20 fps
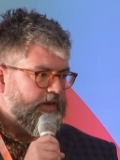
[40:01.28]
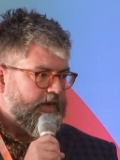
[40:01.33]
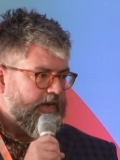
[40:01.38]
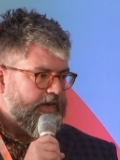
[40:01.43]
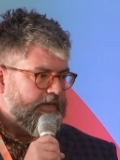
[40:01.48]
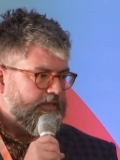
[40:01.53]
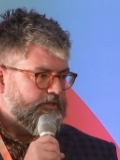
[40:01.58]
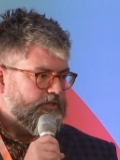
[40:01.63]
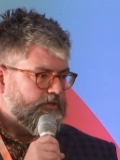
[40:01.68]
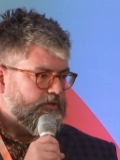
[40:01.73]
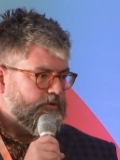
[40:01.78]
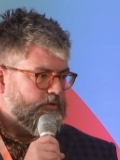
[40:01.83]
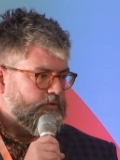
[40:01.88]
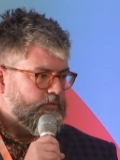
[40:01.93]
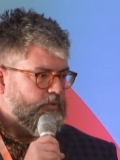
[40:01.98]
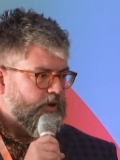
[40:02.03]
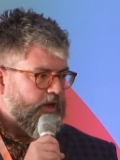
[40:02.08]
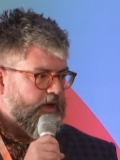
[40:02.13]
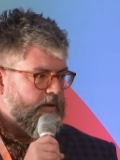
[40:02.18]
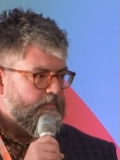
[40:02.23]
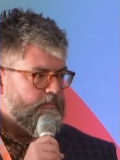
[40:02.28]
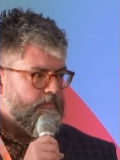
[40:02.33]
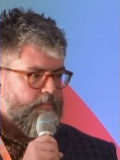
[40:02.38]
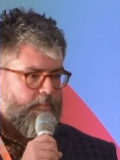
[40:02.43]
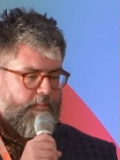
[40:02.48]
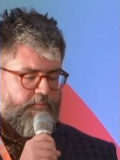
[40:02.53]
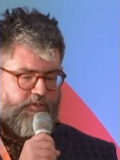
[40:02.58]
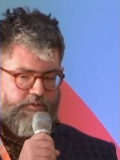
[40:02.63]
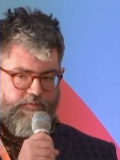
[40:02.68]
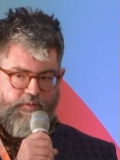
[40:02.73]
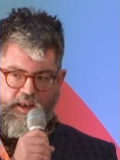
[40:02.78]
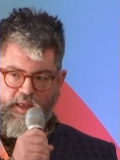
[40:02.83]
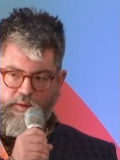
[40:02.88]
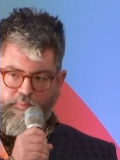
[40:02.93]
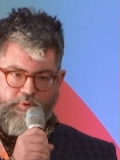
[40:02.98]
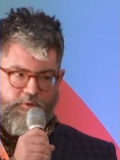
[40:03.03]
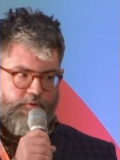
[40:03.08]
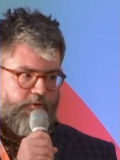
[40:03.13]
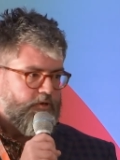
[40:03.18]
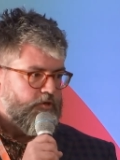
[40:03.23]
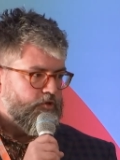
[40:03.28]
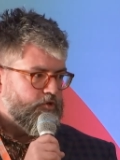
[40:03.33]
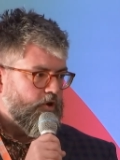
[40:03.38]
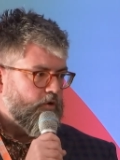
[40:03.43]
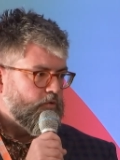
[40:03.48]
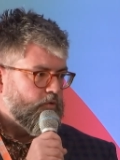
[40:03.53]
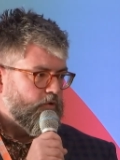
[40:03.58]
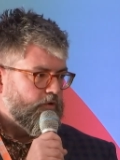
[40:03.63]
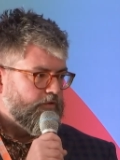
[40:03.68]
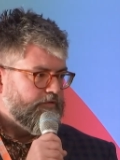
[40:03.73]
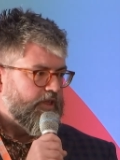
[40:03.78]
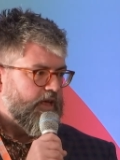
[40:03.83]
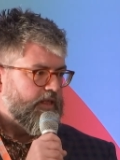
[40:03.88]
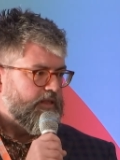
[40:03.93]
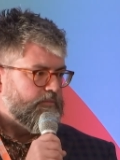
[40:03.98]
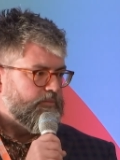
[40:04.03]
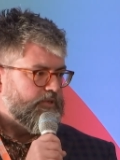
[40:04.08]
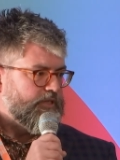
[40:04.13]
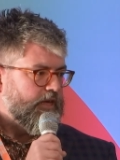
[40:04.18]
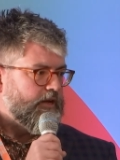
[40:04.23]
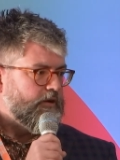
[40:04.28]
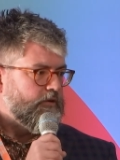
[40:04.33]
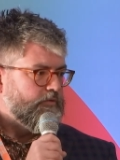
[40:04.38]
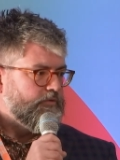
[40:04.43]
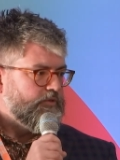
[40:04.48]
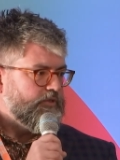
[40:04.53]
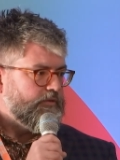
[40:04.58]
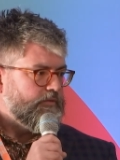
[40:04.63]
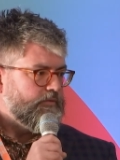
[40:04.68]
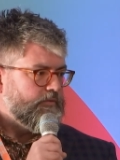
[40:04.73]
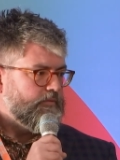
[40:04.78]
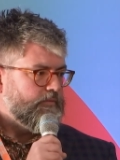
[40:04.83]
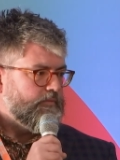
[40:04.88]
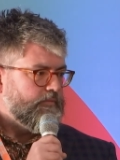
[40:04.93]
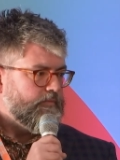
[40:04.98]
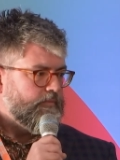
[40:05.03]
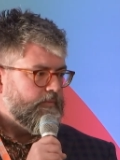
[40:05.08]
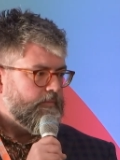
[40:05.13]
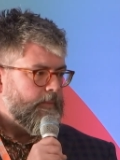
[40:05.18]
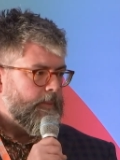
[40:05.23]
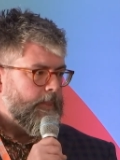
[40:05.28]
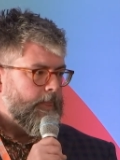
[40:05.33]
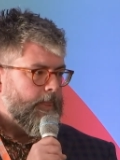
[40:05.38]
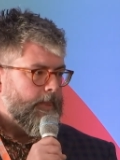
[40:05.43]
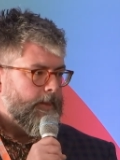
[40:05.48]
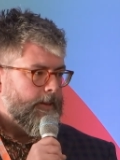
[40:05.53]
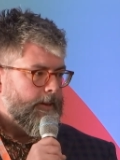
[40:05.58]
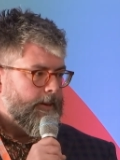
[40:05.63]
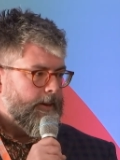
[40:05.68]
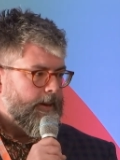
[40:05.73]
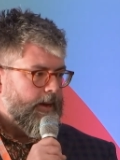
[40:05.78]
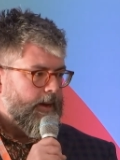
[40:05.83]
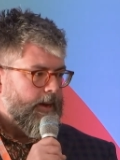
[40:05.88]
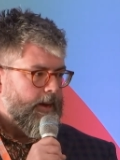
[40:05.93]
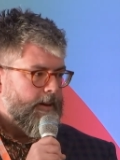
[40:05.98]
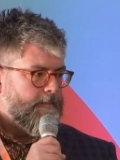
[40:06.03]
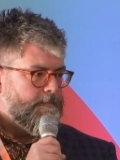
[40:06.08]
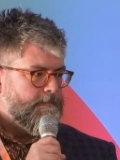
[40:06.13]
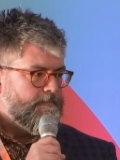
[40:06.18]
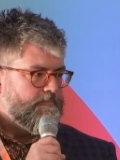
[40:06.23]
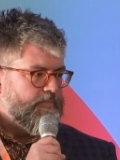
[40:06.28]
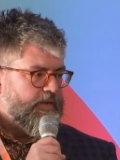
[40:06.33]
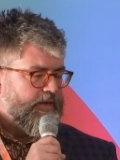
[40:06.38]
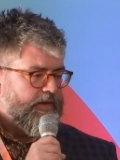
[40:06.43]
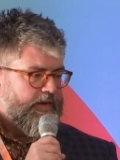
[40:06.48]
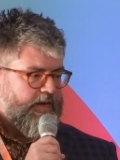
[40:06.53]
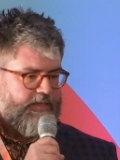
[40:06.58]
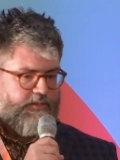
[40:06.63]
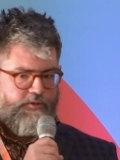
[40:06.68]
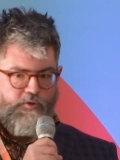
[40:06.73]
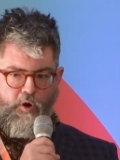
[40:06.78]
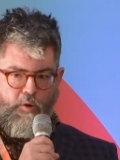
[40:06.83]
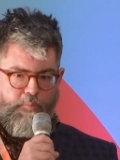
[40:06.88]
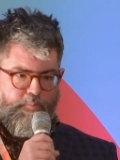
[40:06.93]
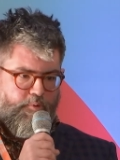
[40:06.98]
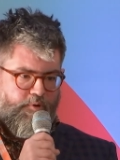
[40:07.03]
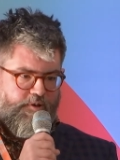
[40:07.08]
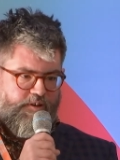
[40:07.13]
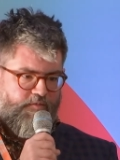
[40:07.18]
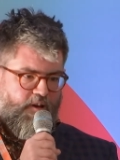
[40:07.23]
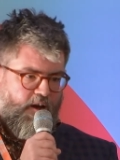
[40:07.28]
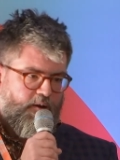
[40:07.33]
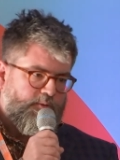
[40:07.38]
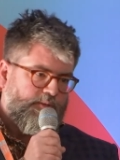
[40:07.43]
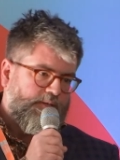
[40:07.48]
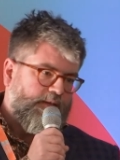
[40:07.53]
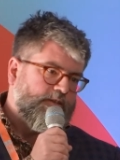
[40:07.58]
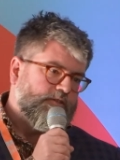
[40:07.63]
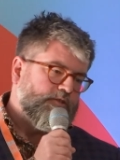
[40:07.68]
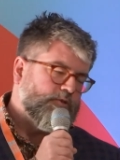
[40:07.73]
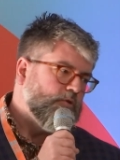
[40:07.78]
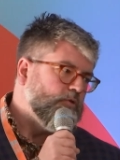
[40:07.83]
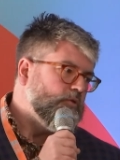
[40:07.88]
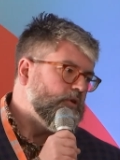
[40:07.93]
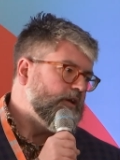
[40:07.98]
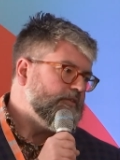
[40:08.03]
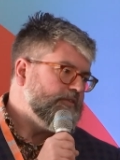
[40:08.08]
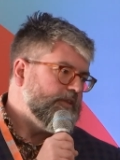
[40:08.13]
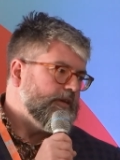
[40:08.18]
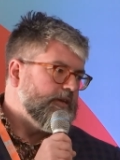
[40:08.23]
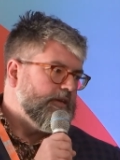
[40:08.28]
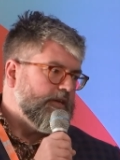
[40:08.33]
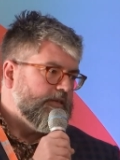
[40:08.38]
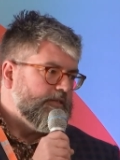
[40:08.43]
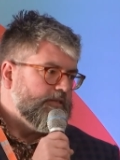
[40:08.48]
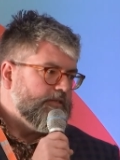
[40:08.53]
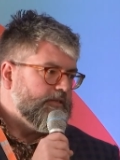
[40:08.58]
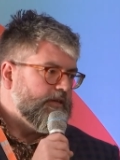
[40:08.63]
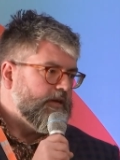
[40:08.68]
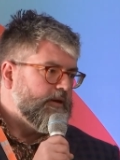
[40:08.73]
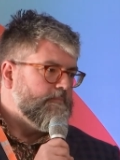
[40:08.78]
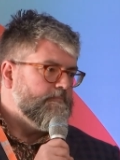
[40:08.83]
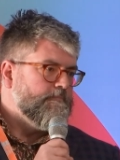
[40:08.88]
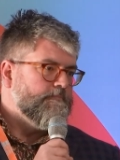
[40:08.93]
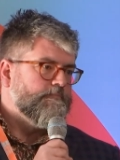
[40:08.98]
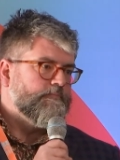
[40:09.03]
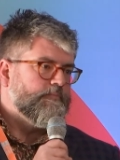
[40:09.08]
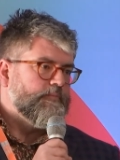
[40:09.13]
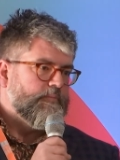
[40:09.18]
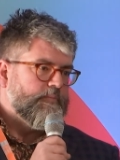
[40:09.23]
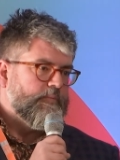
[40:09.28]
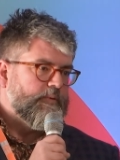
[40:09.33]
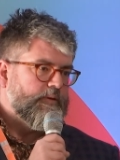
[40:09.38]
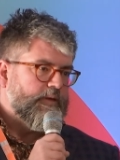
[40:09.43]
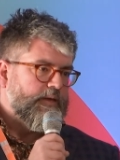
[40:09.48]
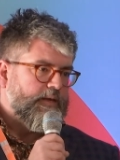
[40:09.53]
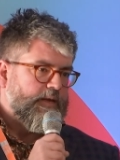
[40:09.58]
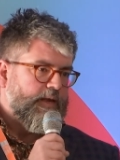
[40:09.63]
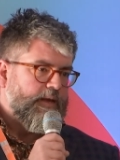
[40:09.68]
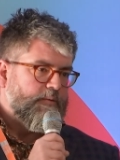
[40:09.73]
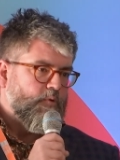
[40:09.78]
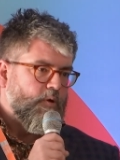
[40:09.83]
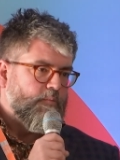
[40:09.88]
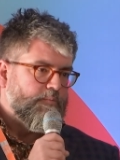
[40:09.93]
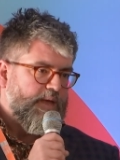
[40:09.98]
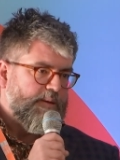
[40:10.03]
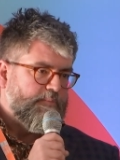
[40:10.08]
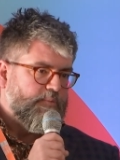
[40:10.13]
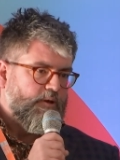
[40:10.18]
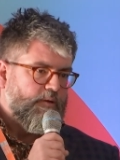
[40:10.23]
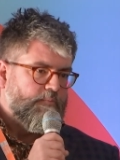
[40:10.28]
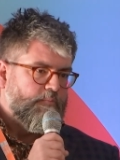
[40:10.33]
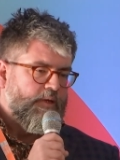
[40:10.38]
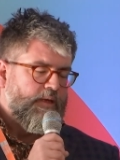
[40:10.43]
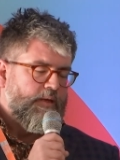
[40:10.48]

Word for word: keen to um, develop and control all of that themselves. Um, it's not a prerequisite at all. I think it's what people are